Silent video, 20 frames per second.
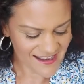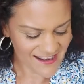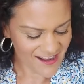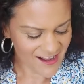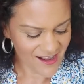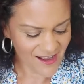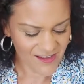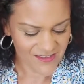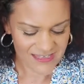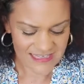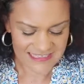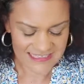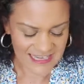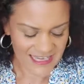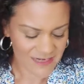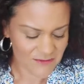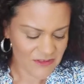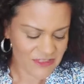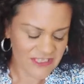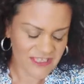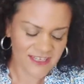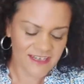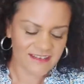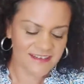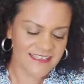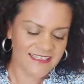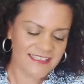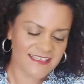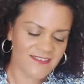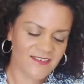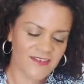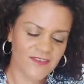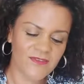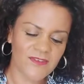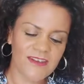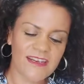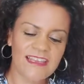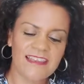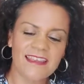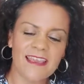all these animals, you know, this is really
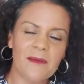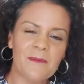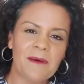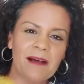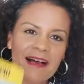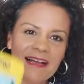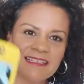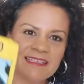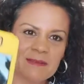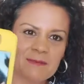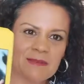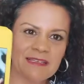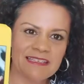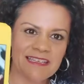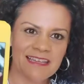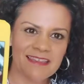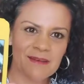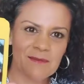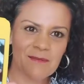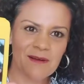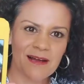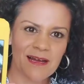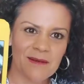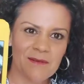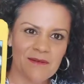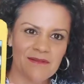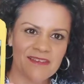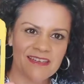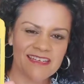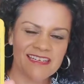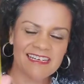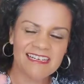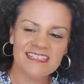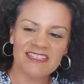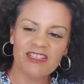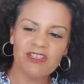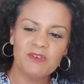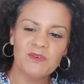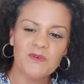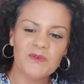funny. The opossum is at the bottom of the deck
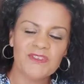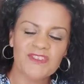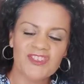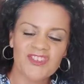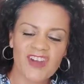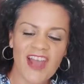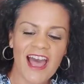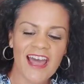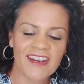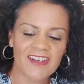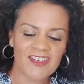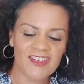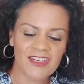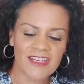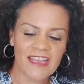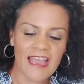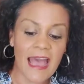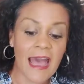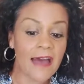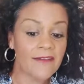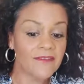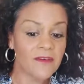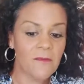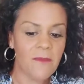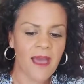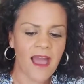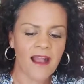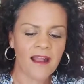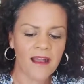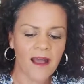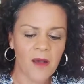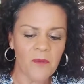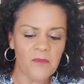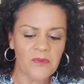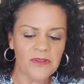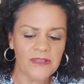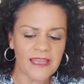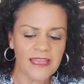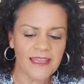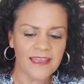too. Strategy, have a backup
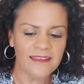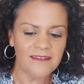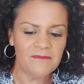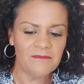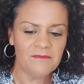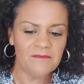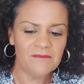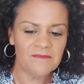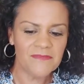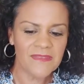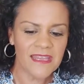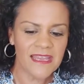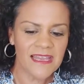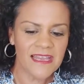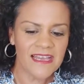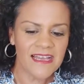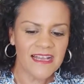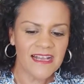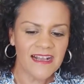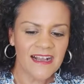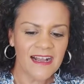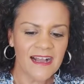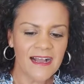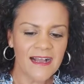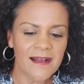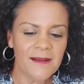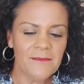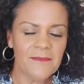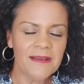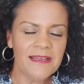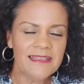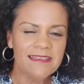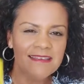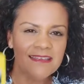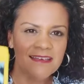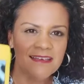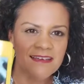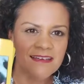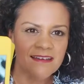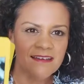plan. But
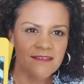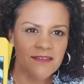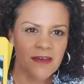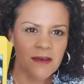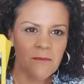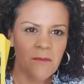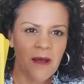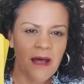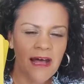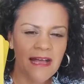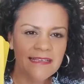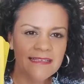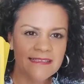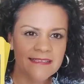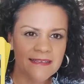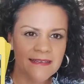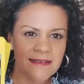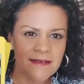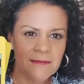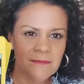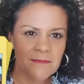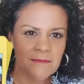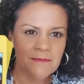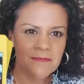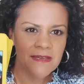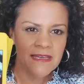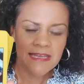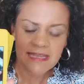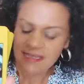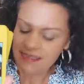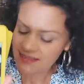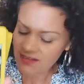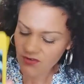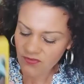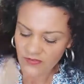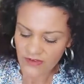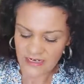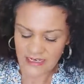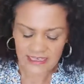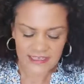the opossum, it's so
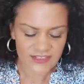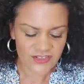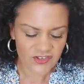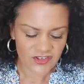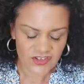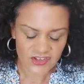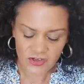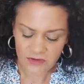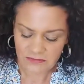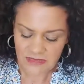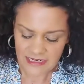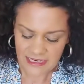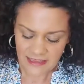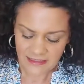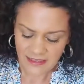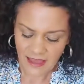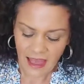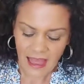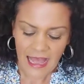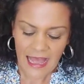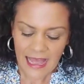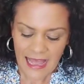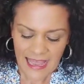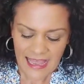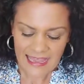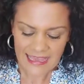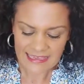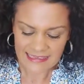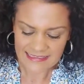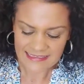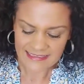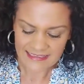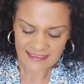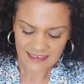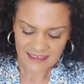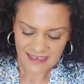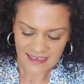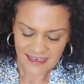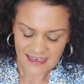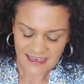funny because there's so many, the eyes
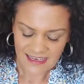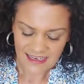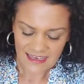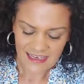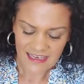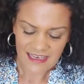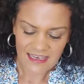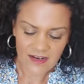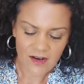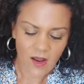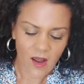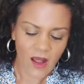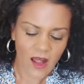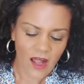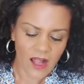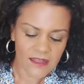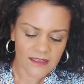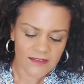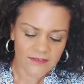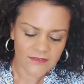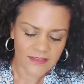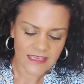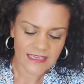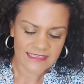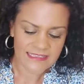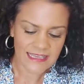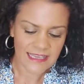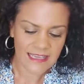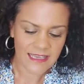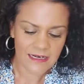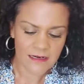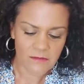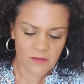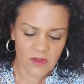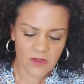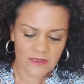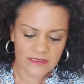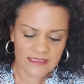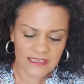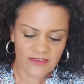in all of these
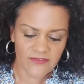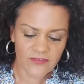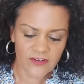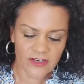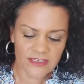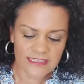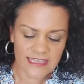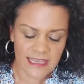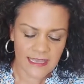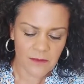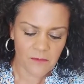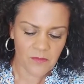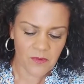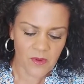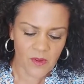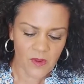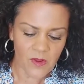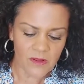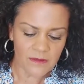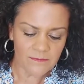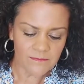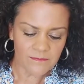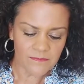animals. Like, for example,